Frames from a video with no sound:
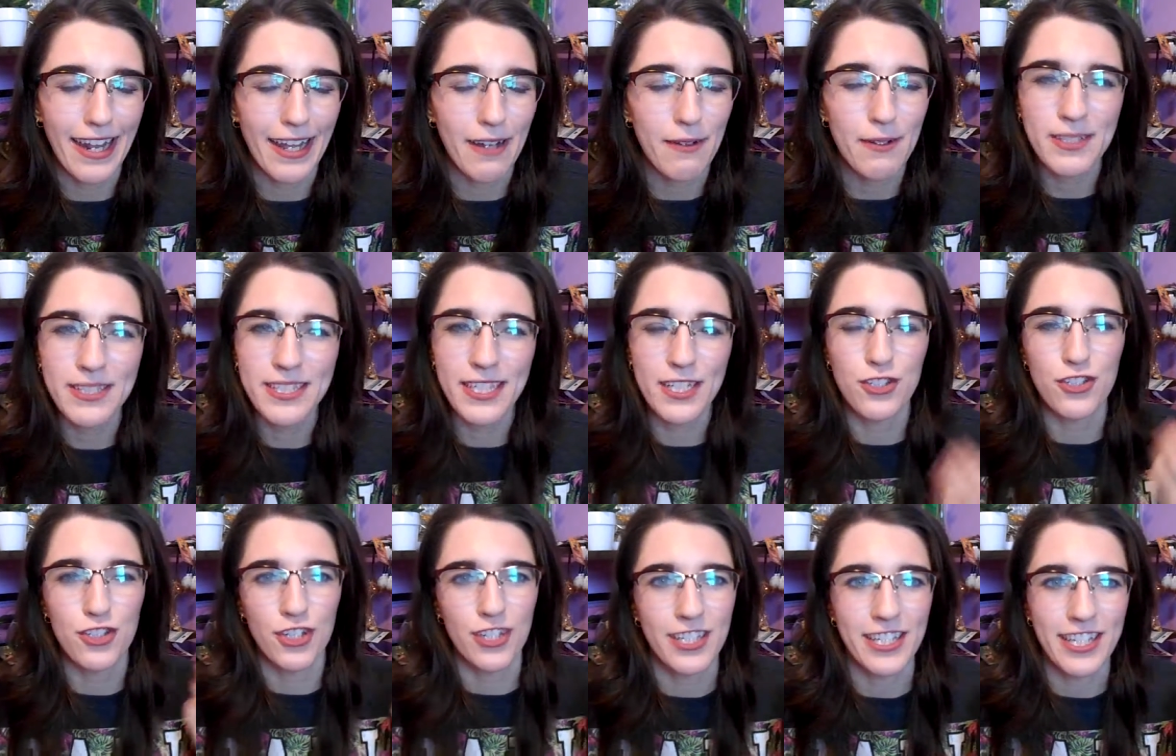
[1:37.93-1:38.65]
I wouldn't say
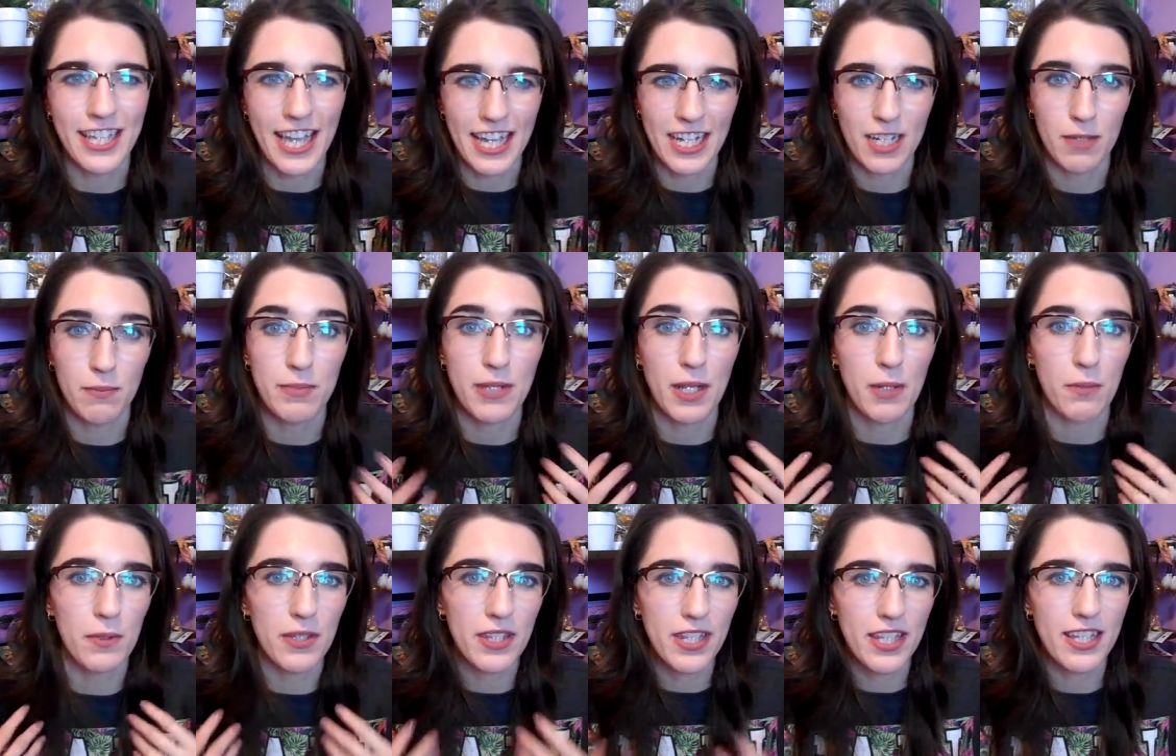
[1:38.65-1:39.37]
junkie addict, but I
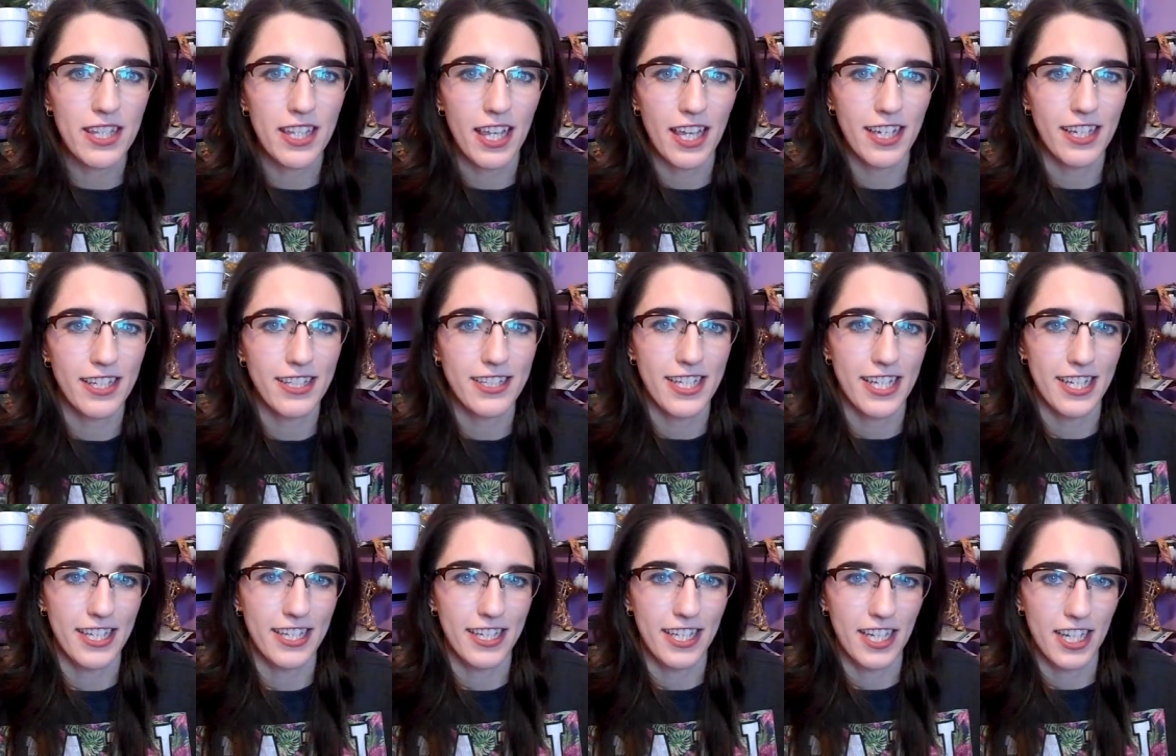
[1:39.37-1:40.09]
really like
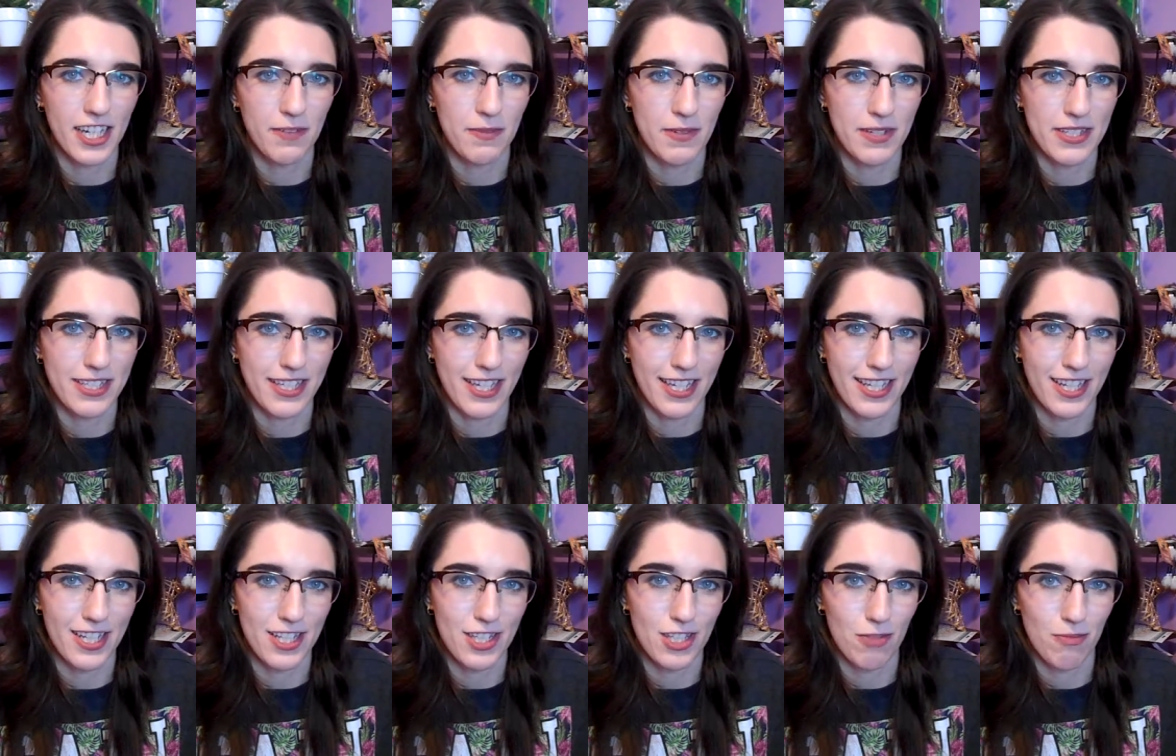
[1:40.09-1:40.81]
taking care of my
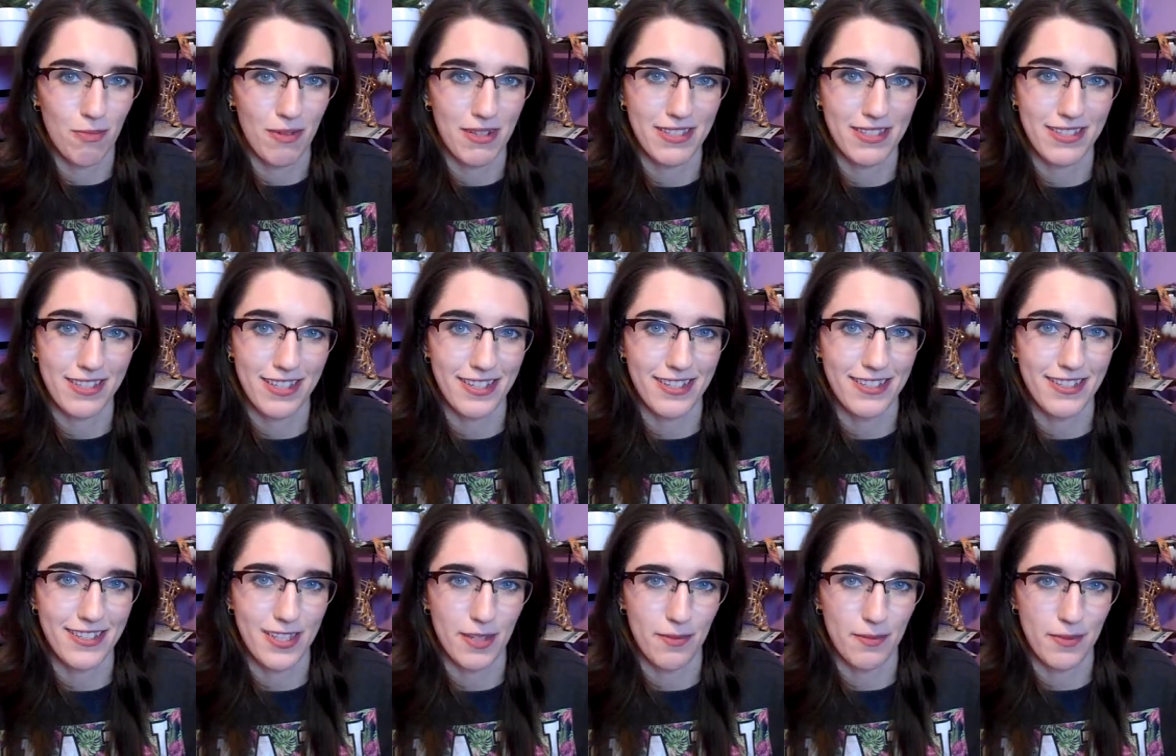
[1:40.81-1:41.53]
skin and so my skin
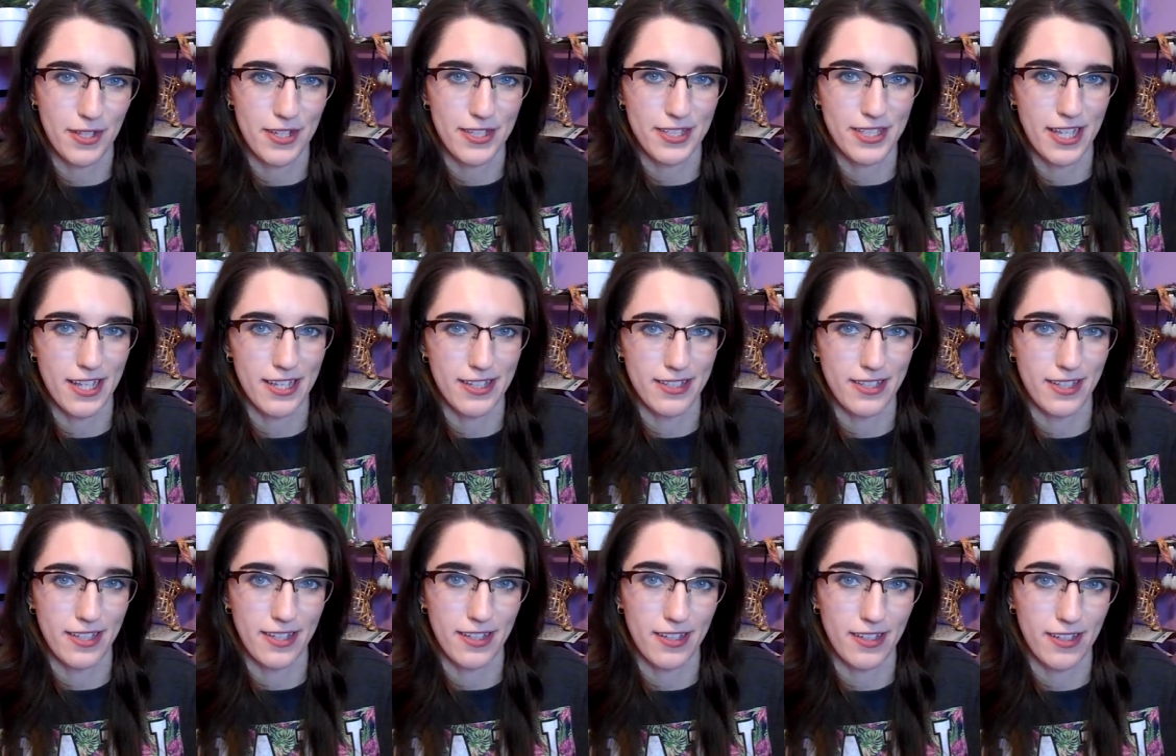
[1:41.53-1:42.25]
some days has
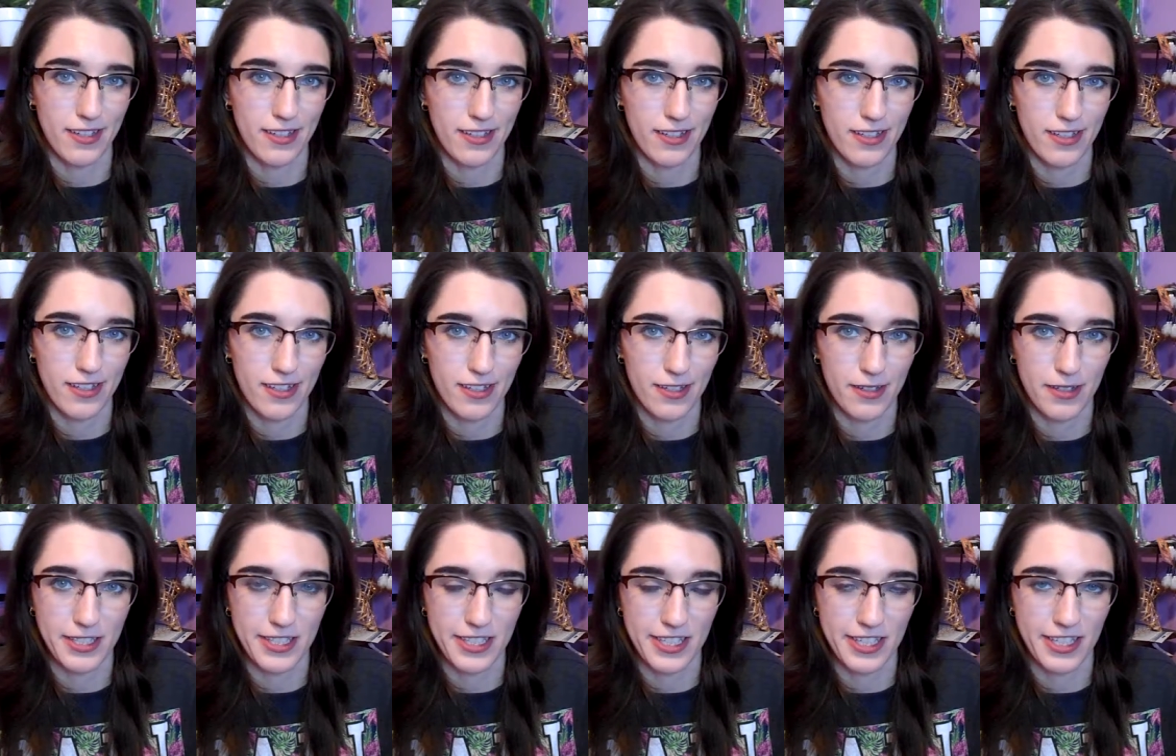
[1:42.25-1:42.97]
like a
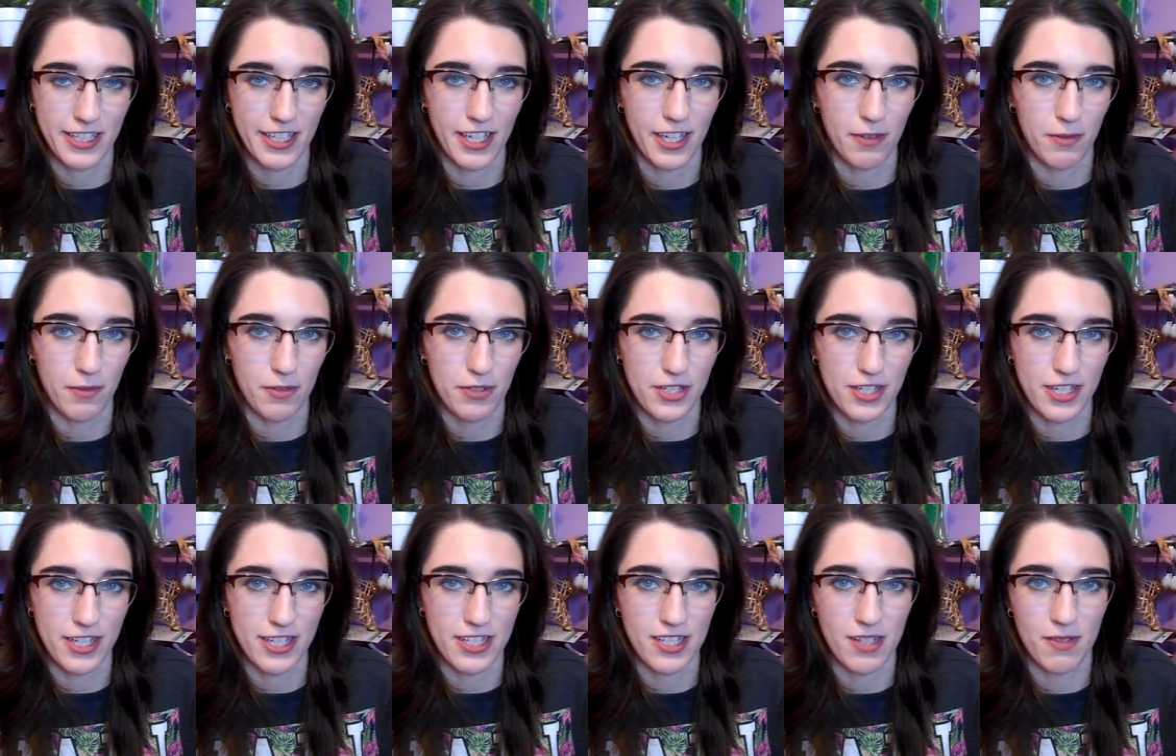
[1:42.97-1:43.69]
skincare
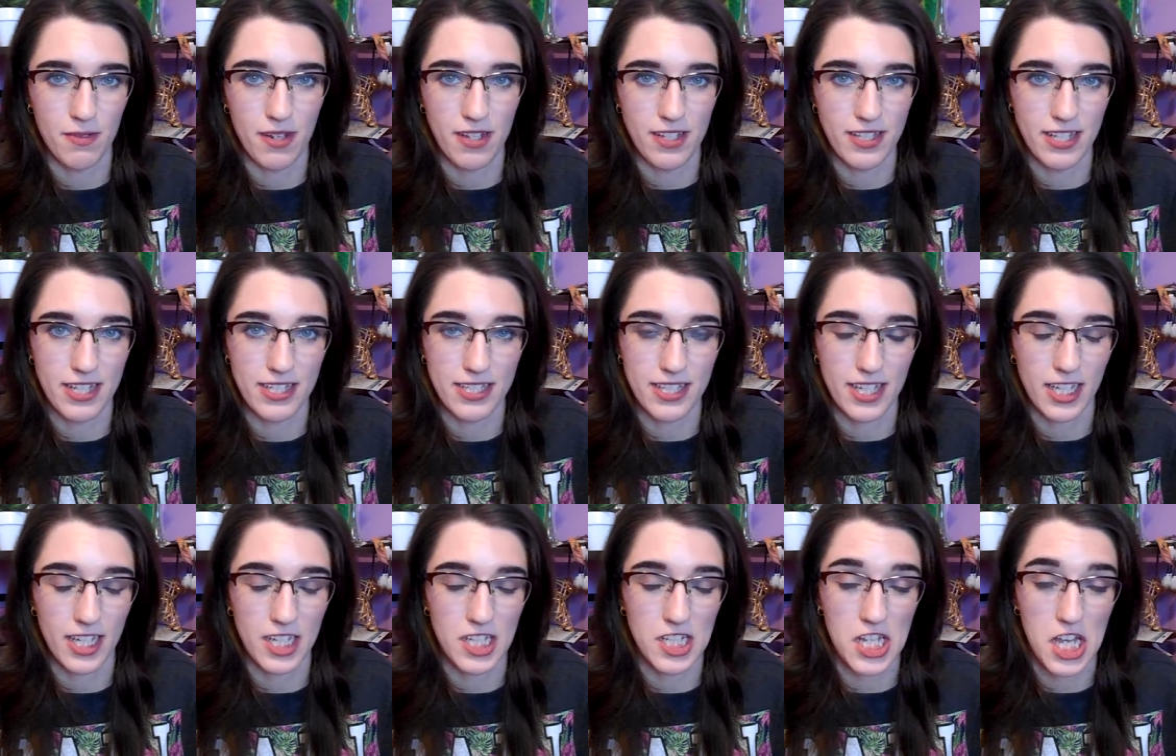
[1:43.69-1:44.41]
routine. Some days has
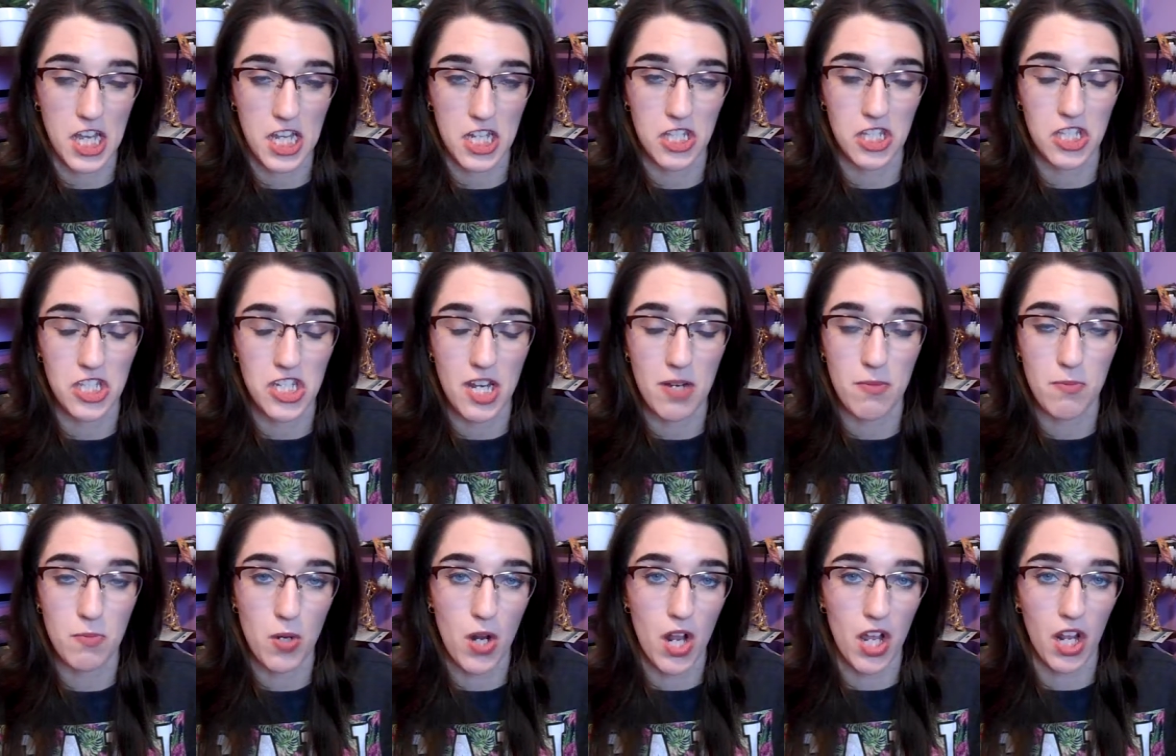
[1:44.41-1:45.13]
like a 10 step
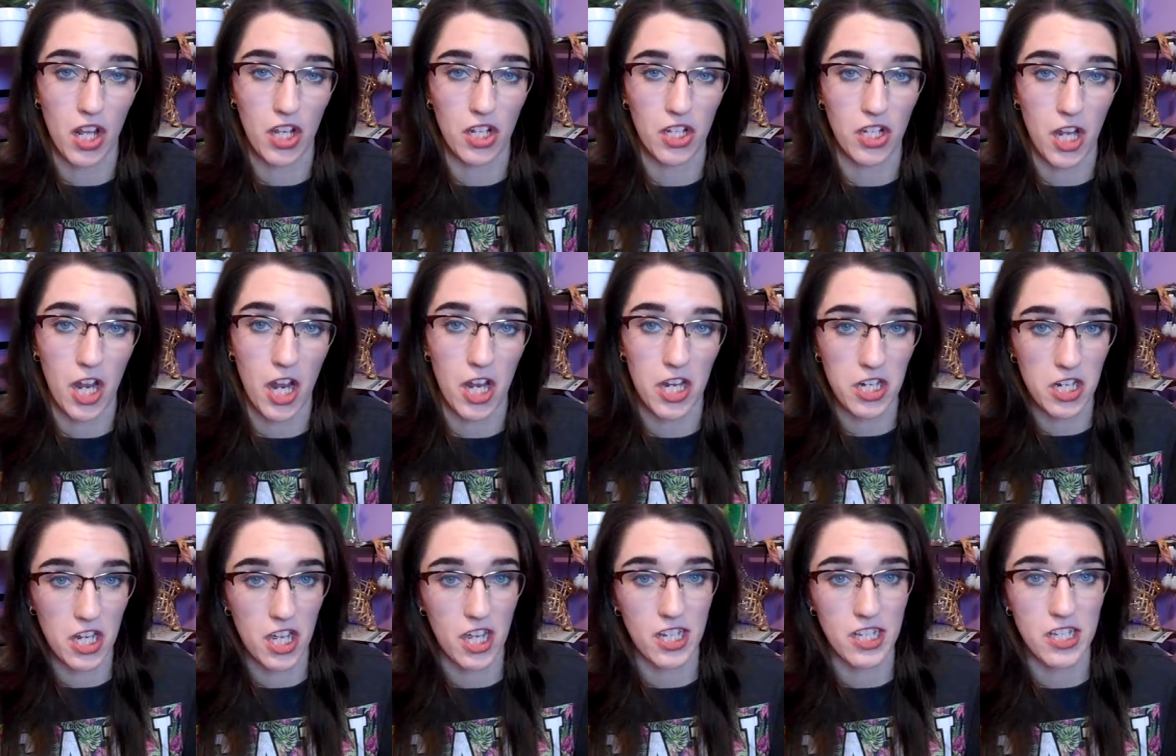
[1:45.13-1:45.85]
product at
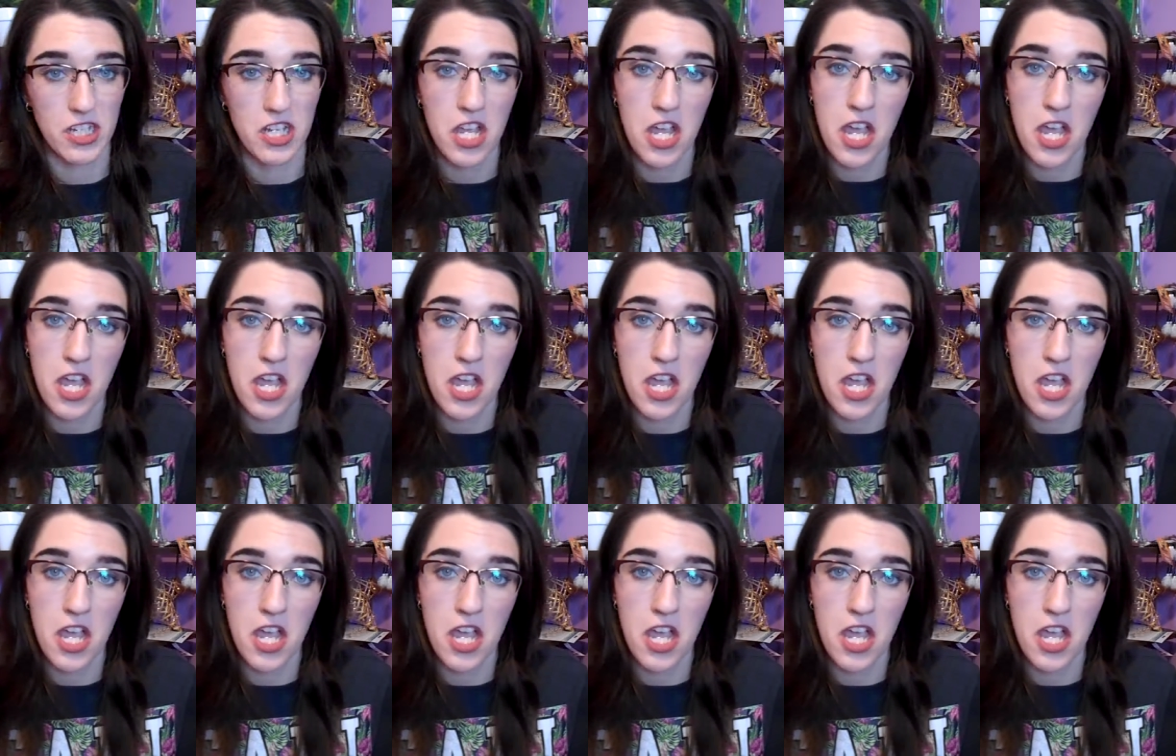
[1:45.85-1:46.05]
night.